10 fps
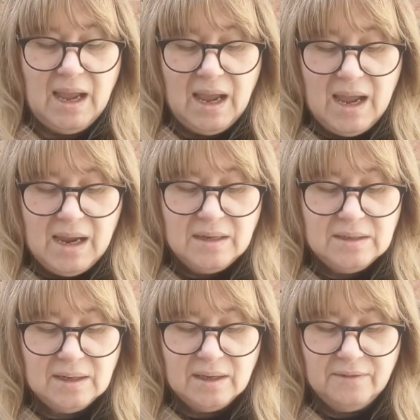
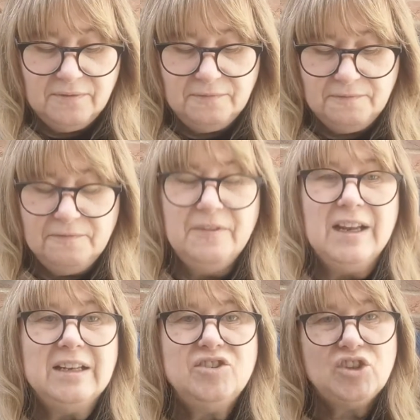And
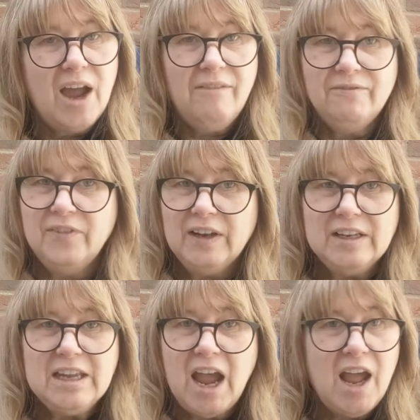
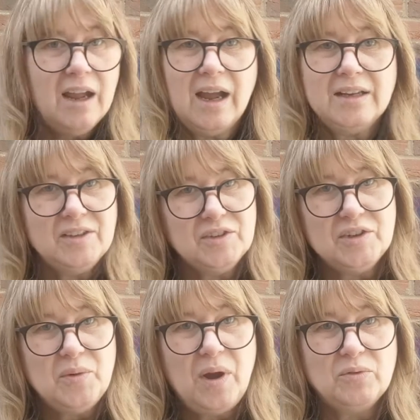Vilja, I don't
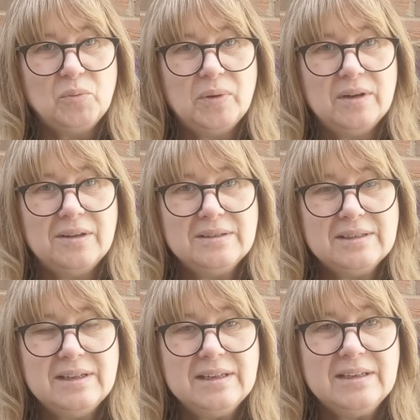know how to pronounce
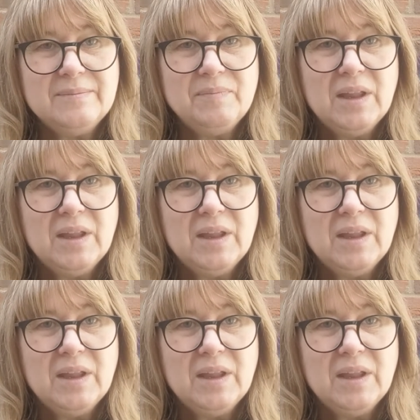that.